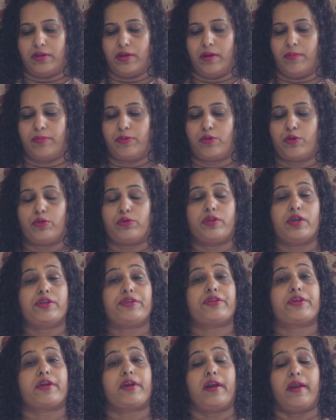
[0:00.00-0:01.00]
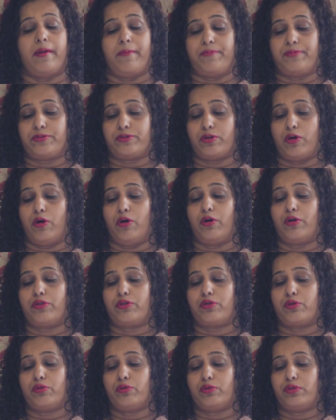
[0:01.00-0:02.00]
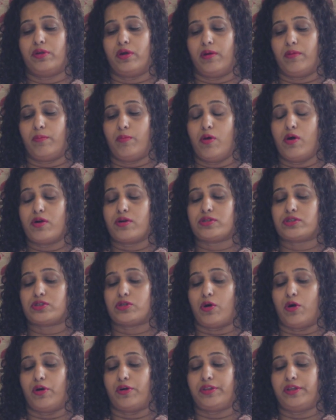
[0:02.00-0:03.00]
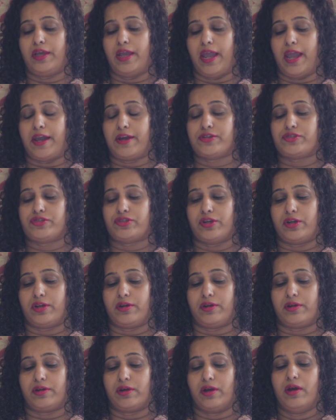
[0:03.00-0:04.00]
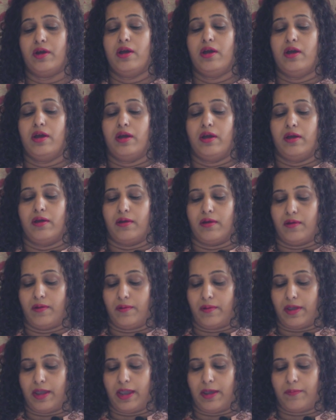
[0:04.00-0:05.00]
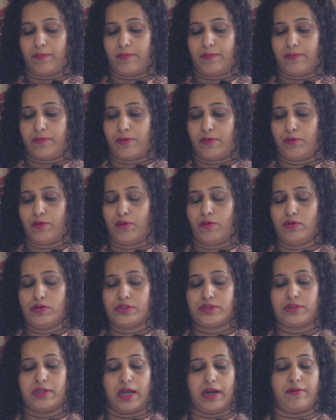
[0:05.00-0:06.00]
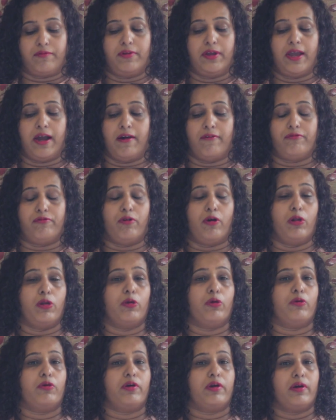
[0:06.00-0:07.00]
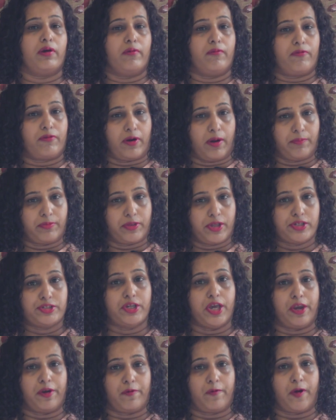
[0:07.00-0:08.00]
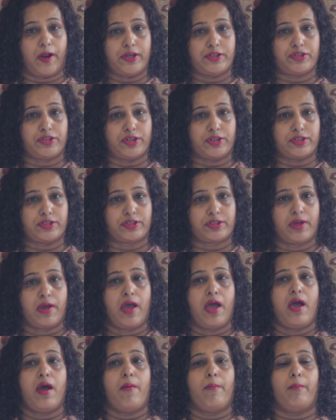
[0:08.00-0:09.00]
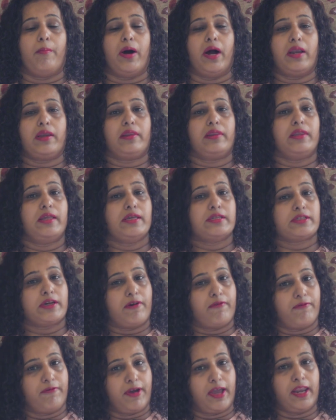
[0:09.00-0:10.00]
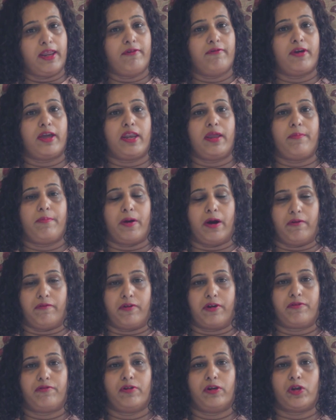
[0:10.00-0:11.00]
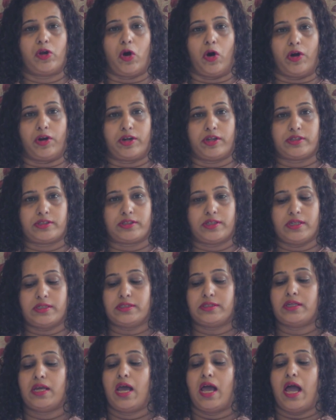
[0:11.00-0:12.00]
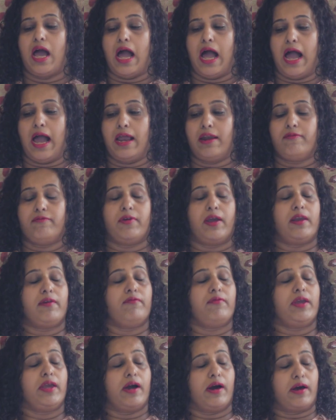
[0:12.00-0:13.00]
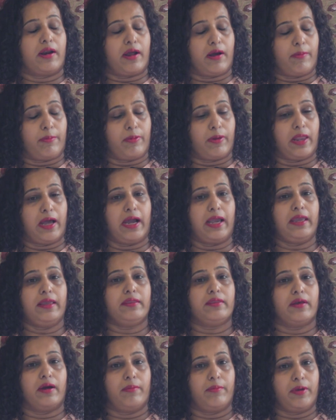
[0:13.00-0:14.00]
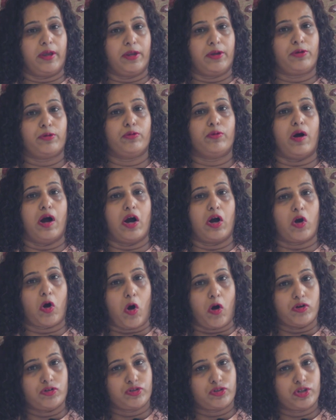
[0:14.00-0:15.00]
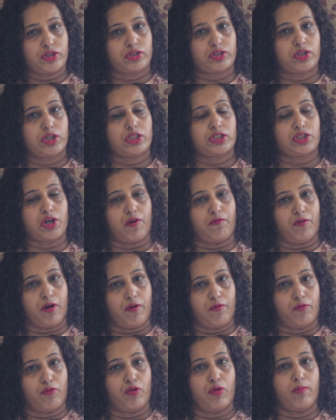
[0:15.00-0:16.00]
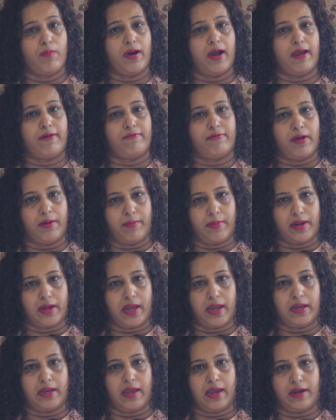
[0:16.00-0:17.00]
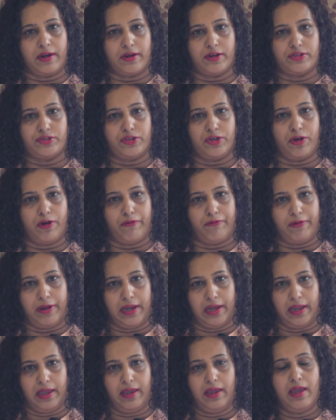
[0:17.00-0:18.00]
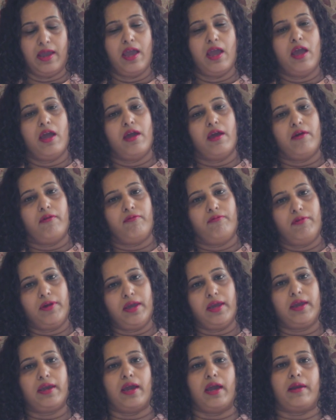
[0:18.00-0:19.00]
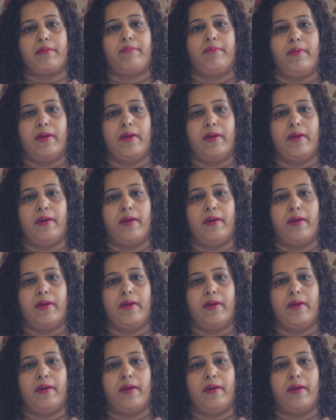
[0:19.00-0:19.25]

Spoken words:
them through the scripts or through the books or the ancient rules that we have followed from the generations. But these are very powerful goddesses, and when we are applying them into our consciousness of our womb and feminine energy of healing, we get